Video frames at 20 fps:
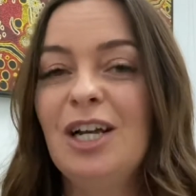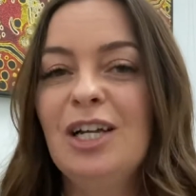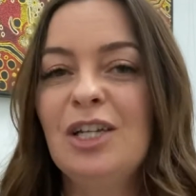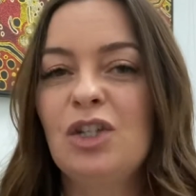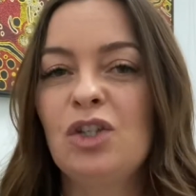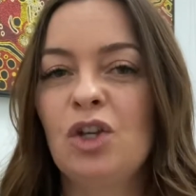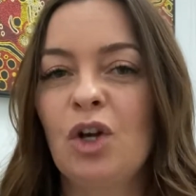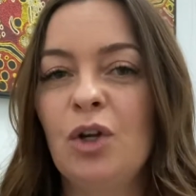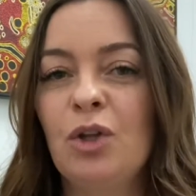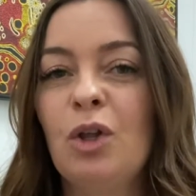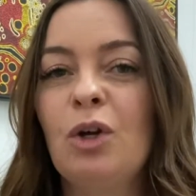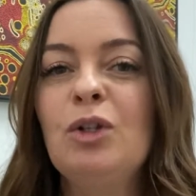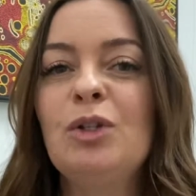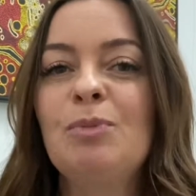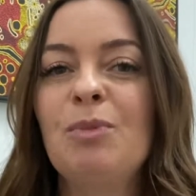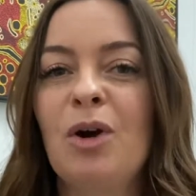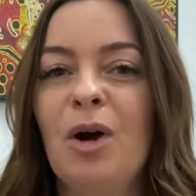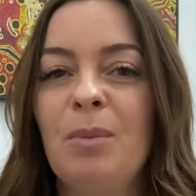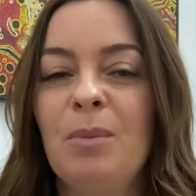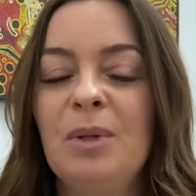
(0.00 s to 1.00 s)
So those
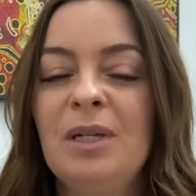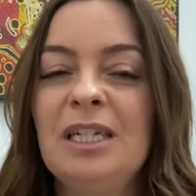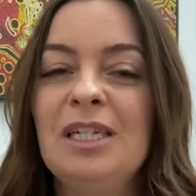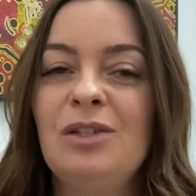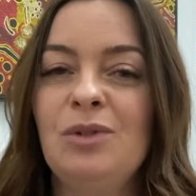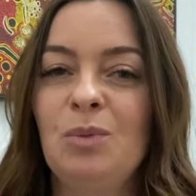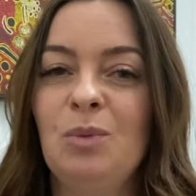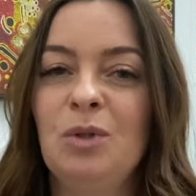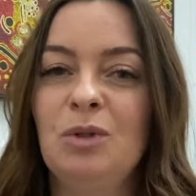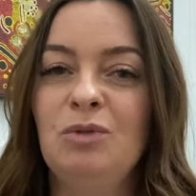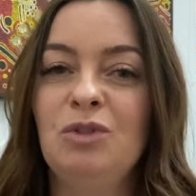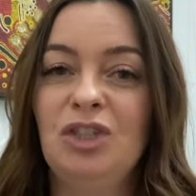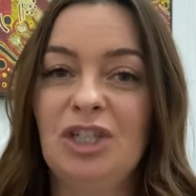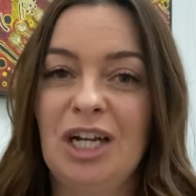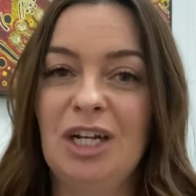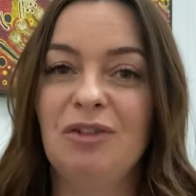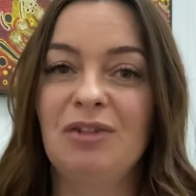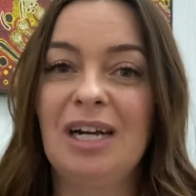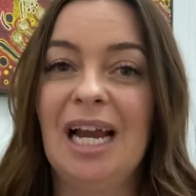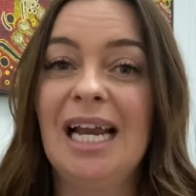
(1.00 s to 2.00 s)
properties will
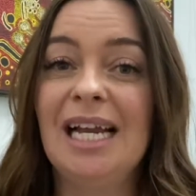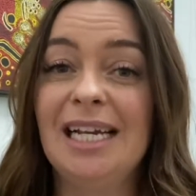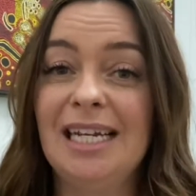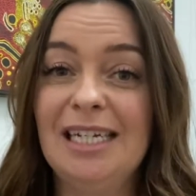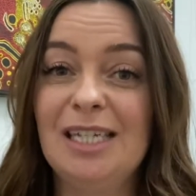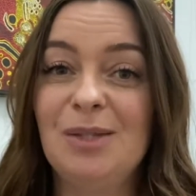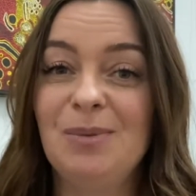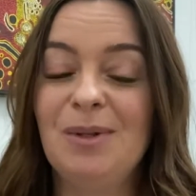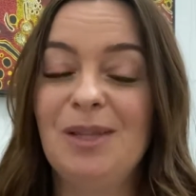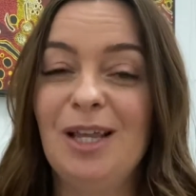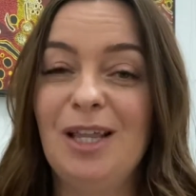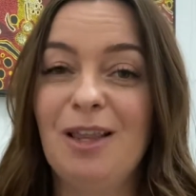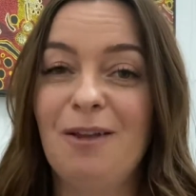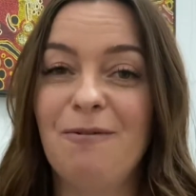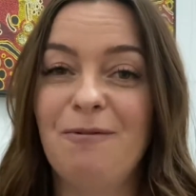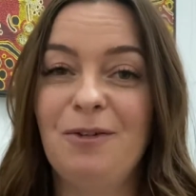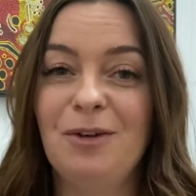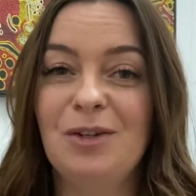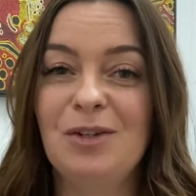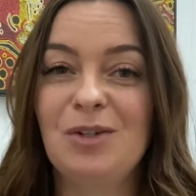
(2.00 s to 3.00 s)
generally lease within
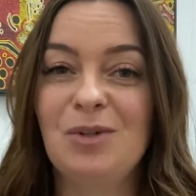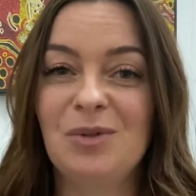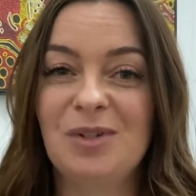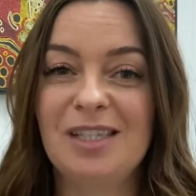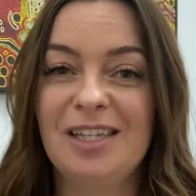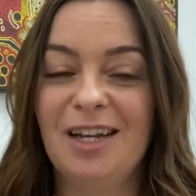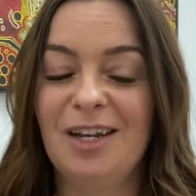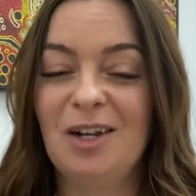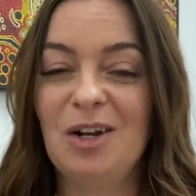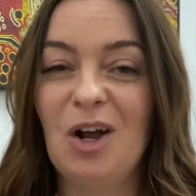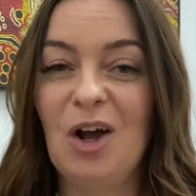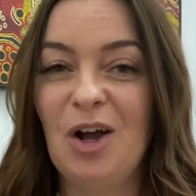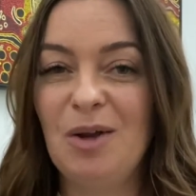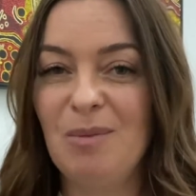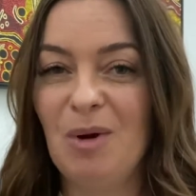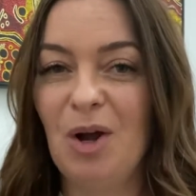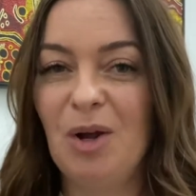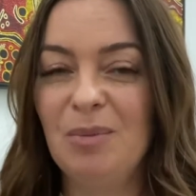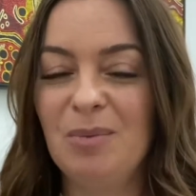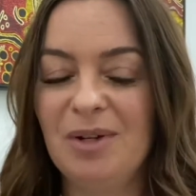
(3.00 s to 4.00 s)
the first or second
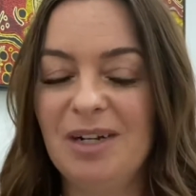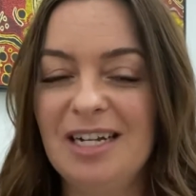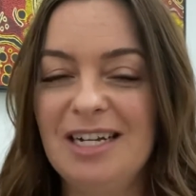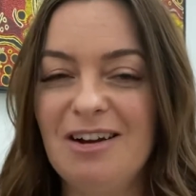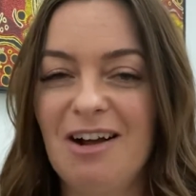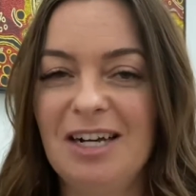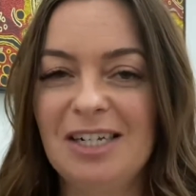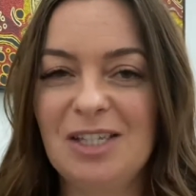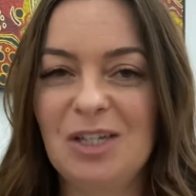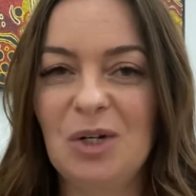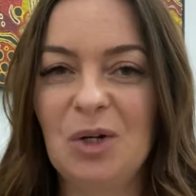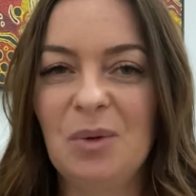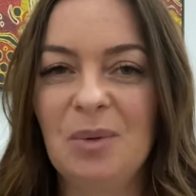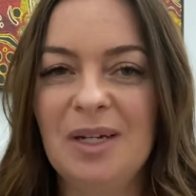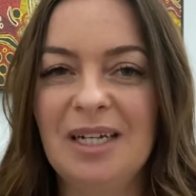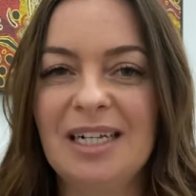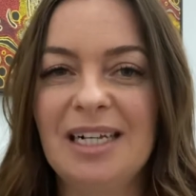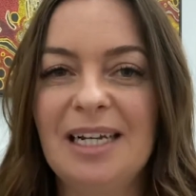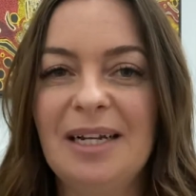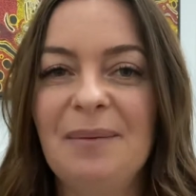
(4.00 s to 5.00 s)
home open and nice and
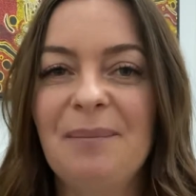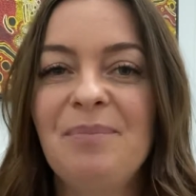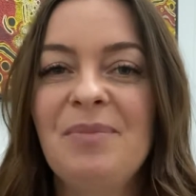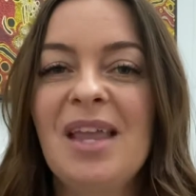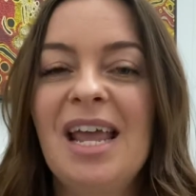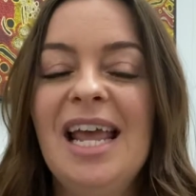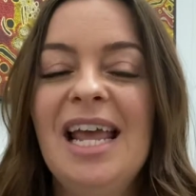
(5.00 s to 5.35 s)
quickly.